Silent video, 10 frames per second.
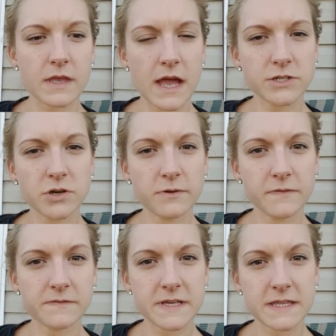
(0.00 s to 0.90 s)
October
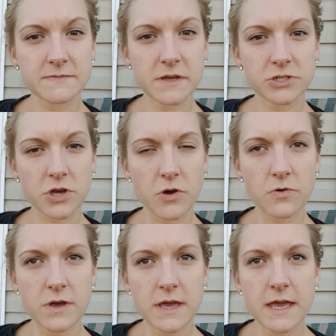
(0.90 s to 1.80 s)
15th is my
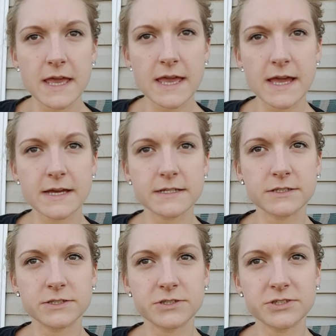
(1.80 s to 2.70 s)
show,
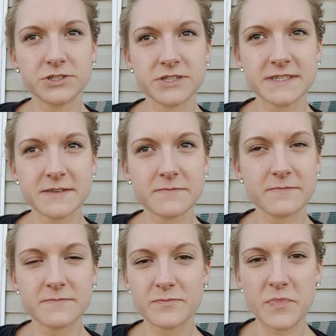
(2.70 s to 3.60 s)
and just
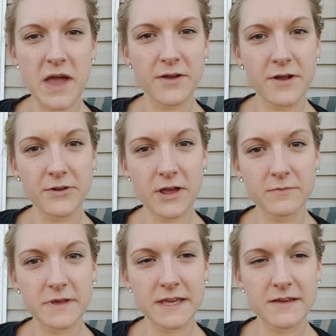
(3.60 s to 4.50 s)
some background
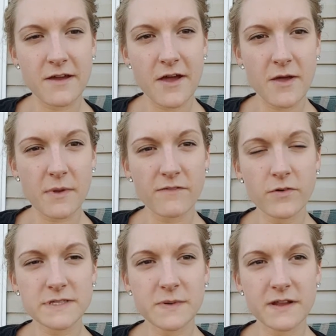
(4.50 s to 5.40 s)
on me. I've
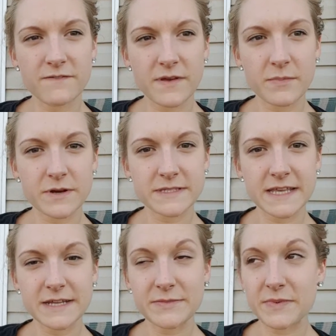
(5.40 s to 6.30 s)
always been a fit
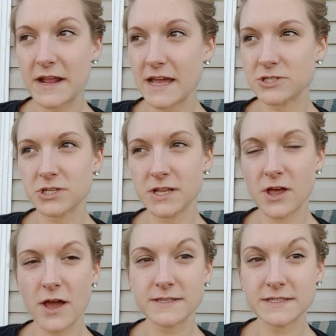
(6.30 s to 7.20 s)
person, but I actually
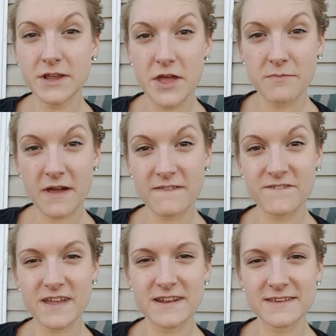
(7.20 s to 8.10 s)
lost my
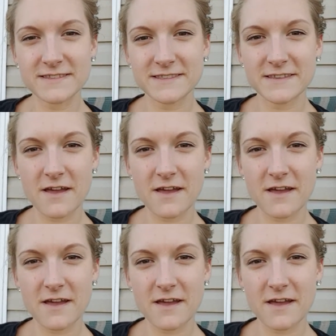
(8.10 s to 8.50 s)
fitness